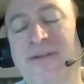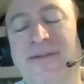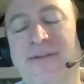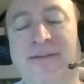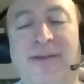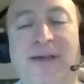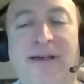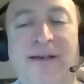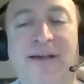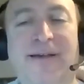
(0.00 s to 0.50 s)

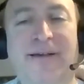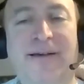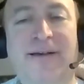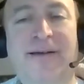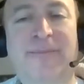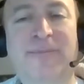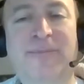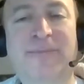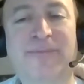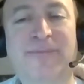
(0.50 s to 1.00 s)
Yeah,
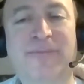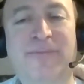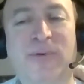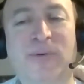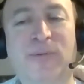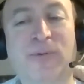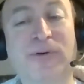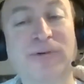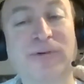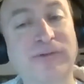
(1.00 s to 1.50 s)

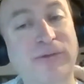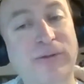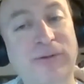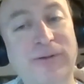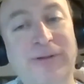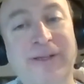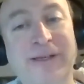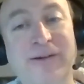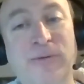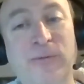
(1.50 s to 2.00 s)
we're
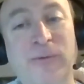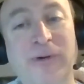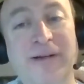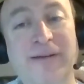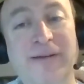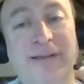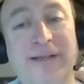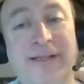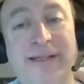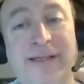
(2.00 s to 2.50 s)
certainly
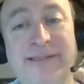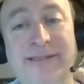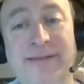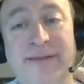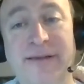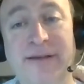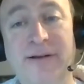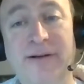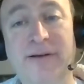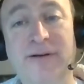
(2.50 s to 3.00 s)
aware that he's
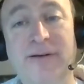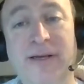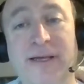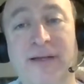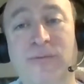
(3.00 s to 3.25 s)
there,